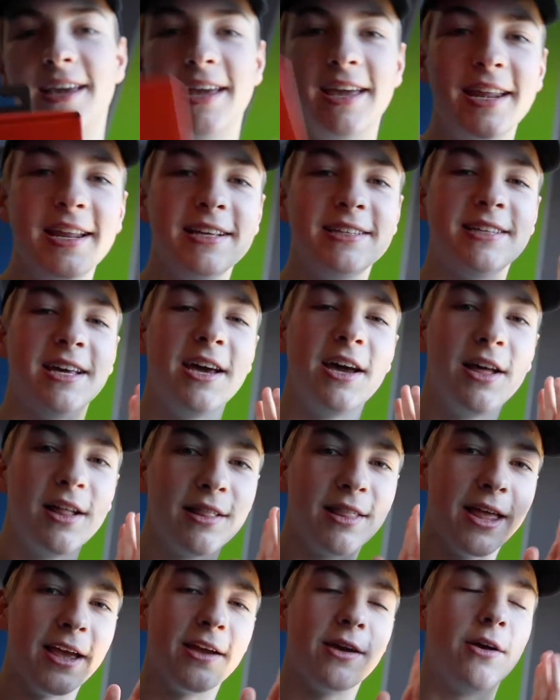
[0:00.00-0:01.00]
It is
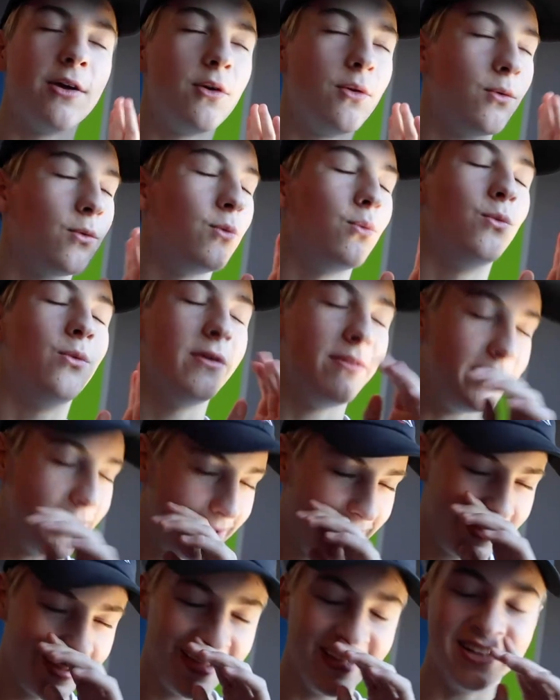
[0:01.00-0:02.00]
like
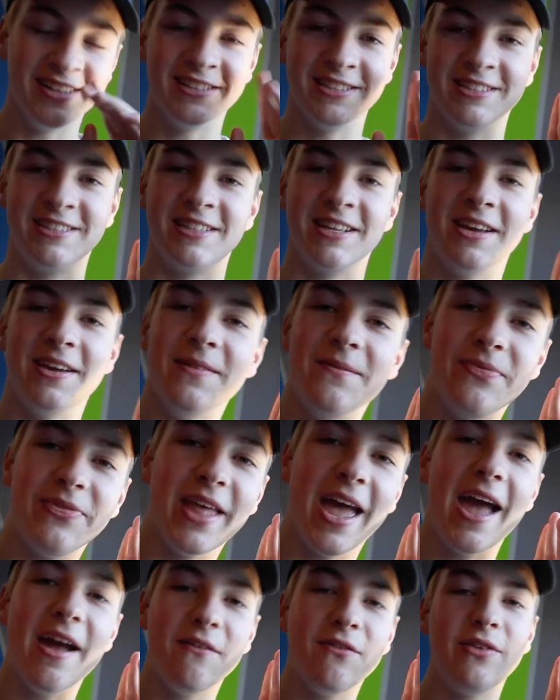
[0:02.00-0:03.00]
riveting.
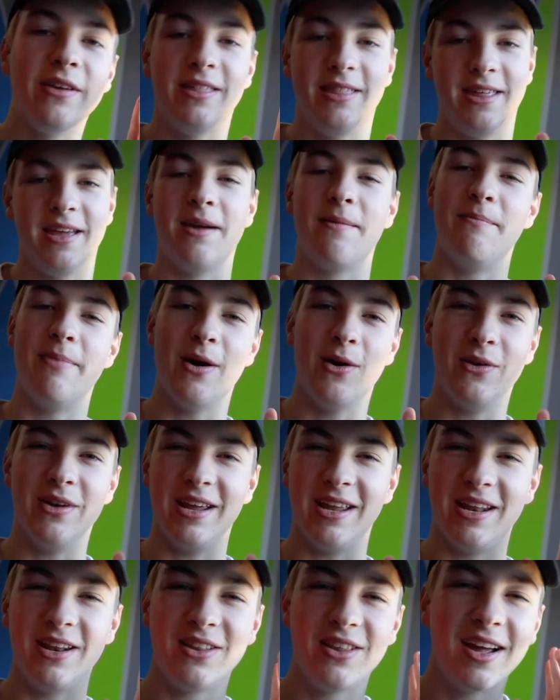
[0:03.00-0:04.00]
Everything about
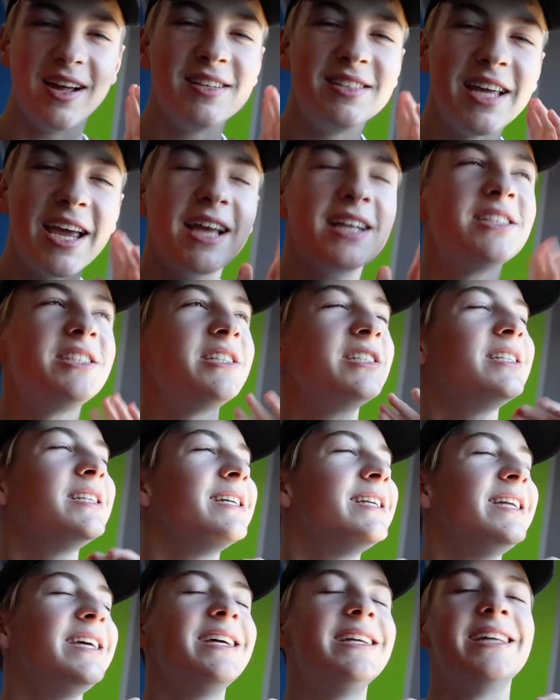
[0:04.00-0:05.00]
it. The attention to
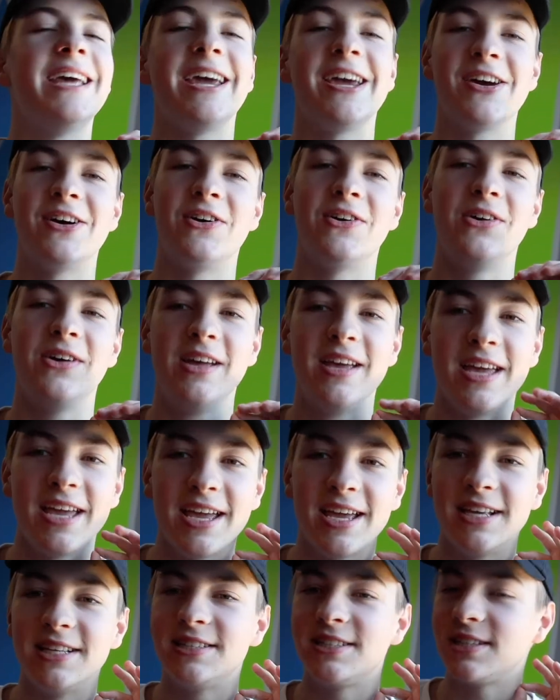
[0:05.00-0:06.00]
detail
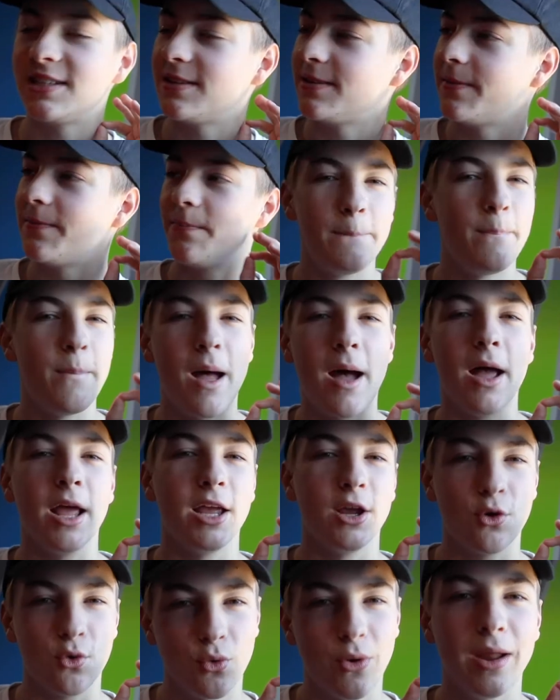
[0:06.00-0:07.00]
is
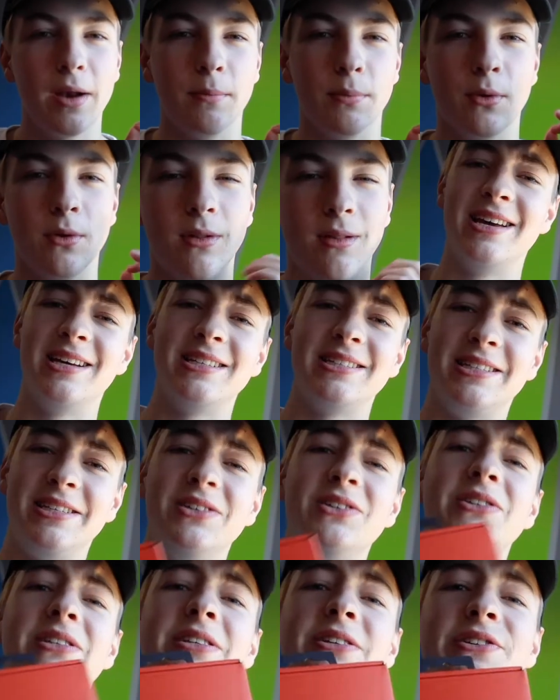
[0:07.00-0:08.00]
incredible.
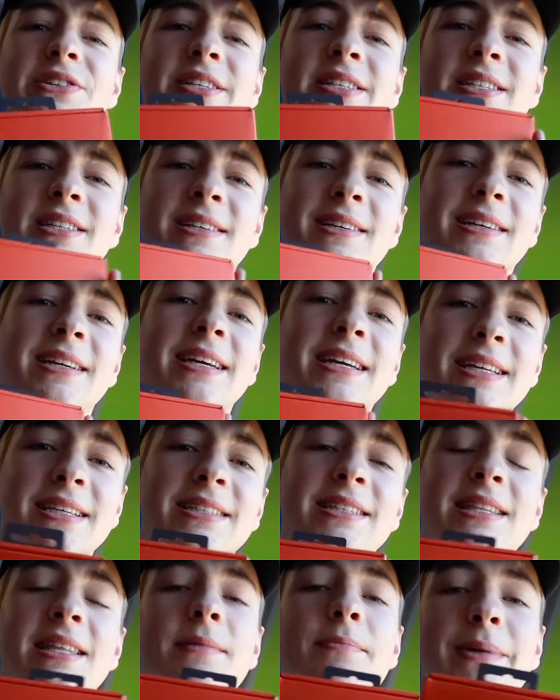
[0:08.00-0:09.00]
SteelSeries
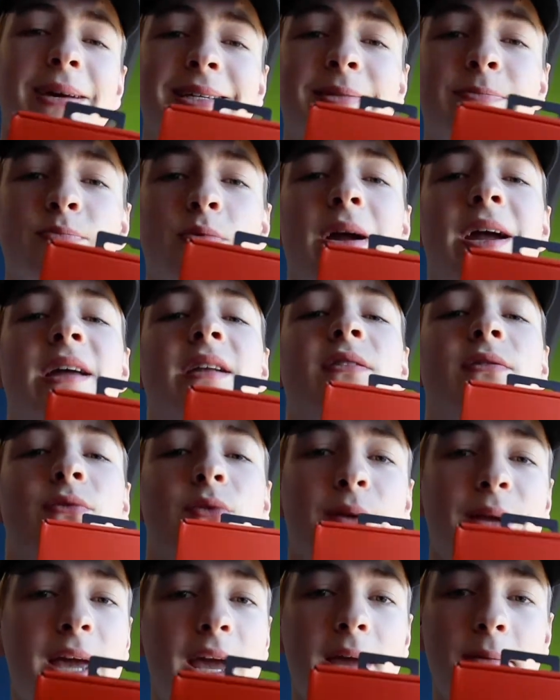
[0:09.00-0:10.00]
is the best brand
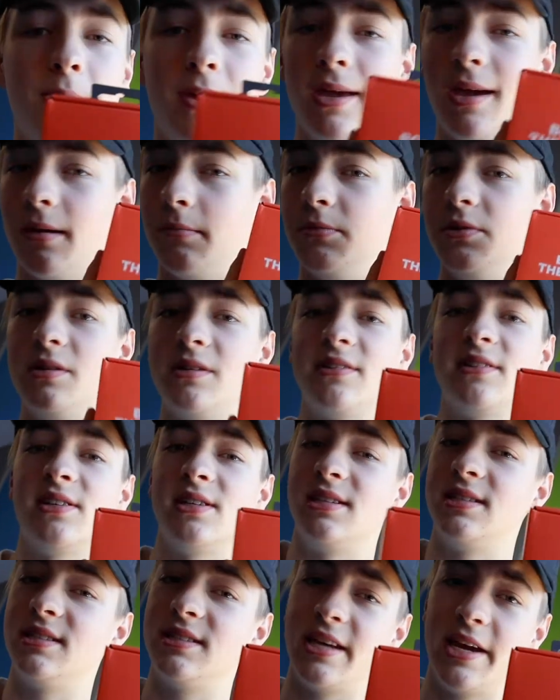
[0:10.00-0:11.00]
for gaming. I'm just
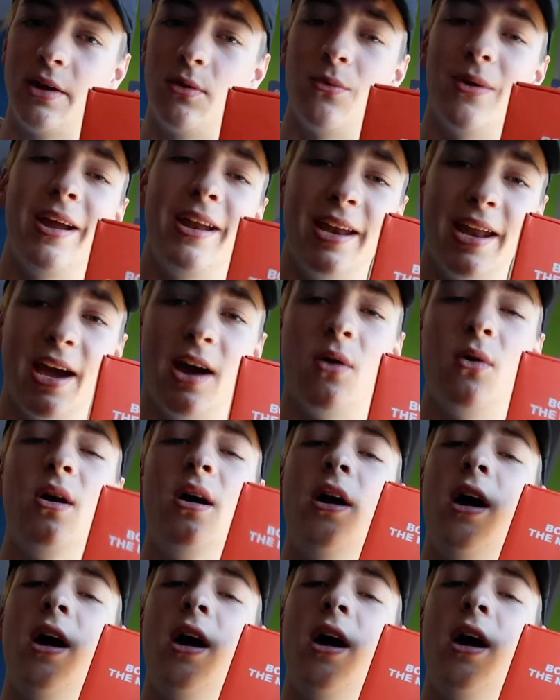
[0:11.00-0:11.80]
gonna say it right now.